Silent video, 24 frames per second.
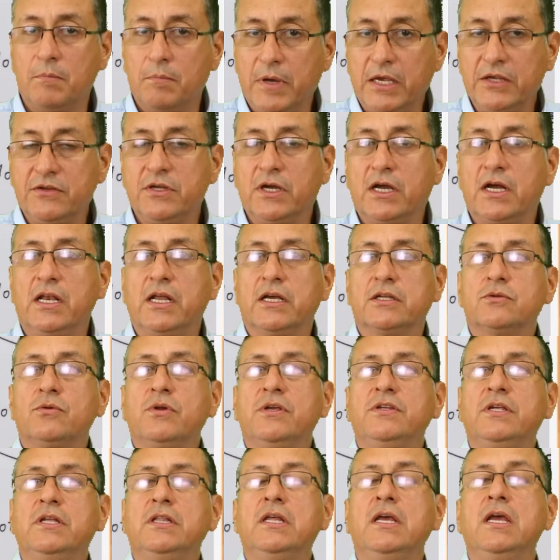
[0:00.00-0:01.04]
basic
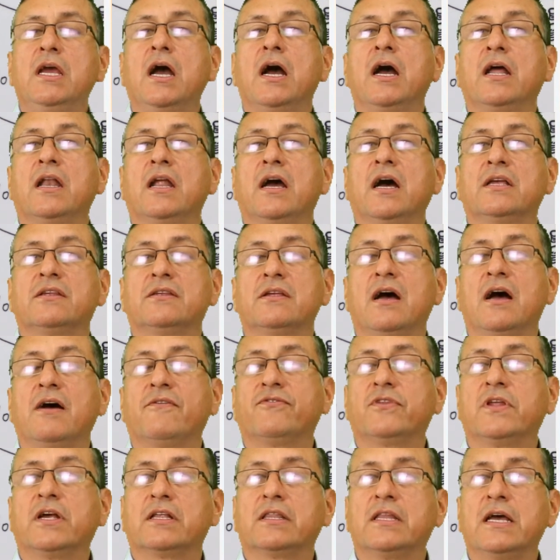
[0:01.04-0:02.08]
electricity, and as,
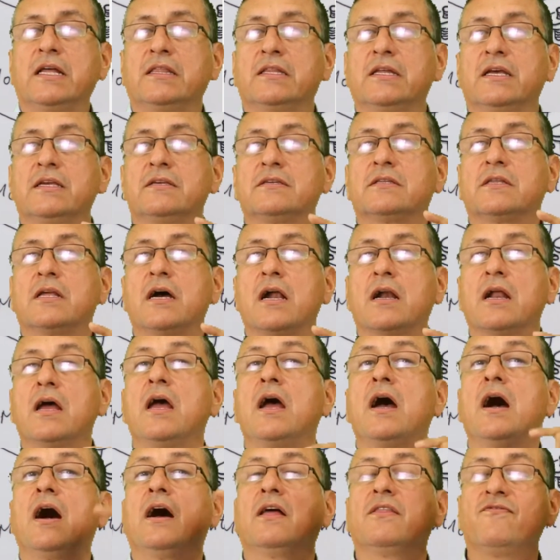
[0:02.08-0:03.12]
after that
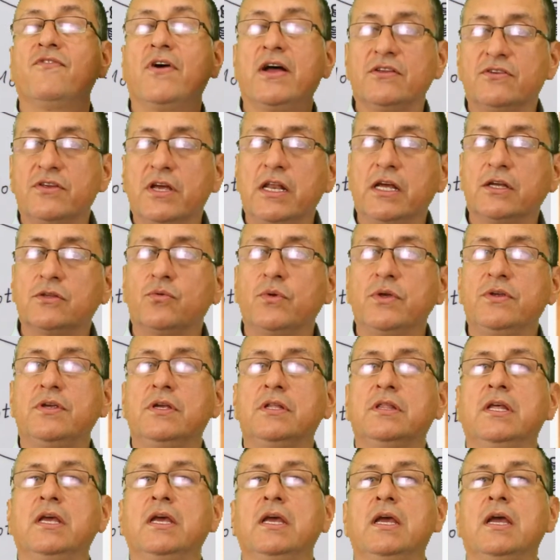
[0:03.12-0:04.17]
start advanced
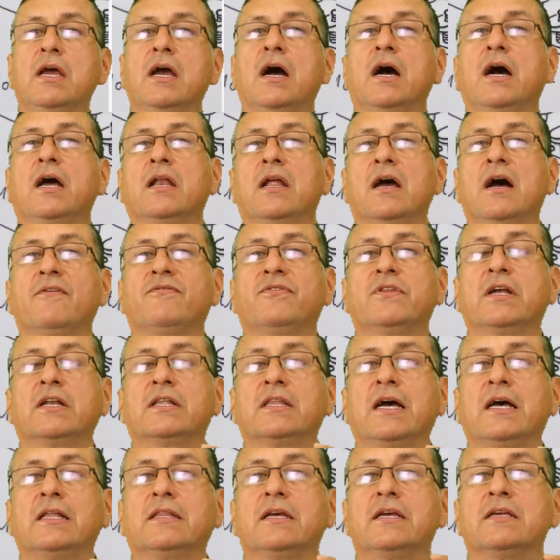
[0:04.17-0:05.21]
electricity, and after
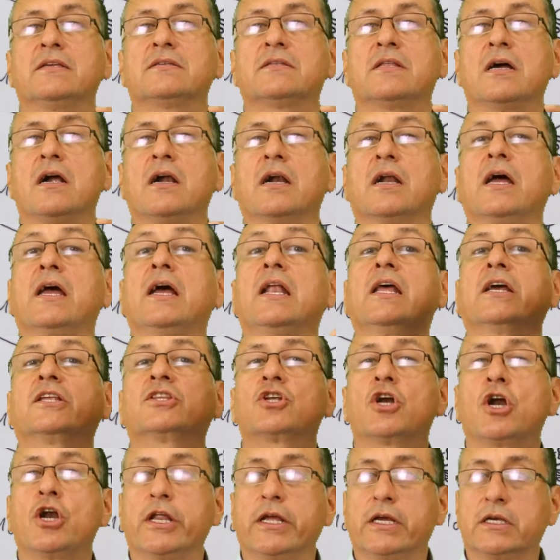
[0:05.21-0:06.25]
that start
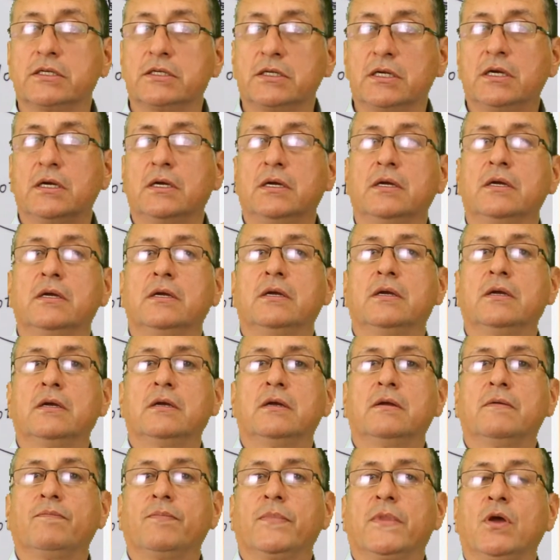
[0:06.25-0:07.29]
electronics.
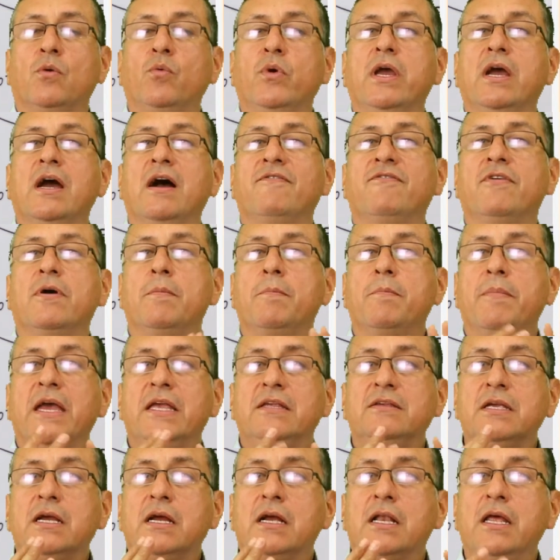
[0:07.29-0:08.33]
We have
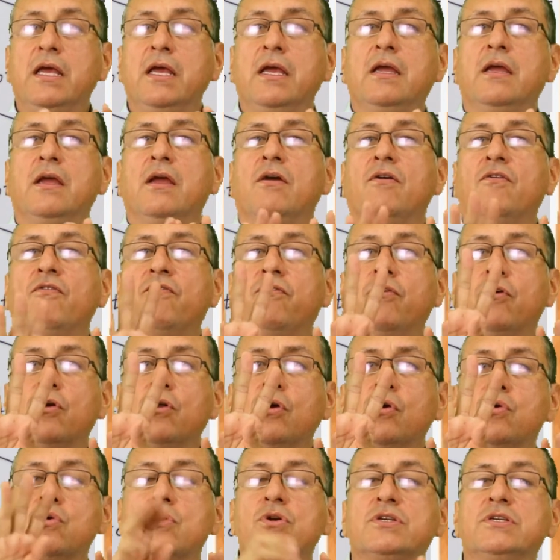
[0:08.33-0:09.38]
basically
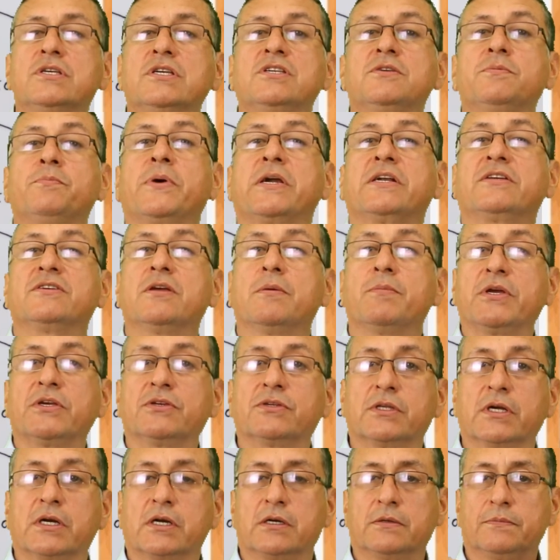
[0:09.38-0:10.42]
four courses per
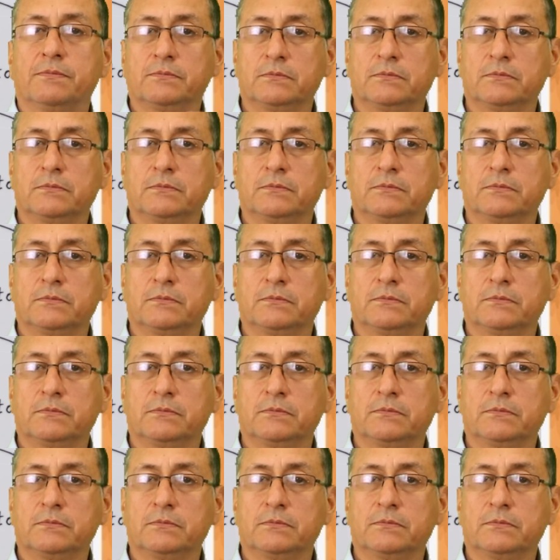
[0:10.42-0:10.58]
semester.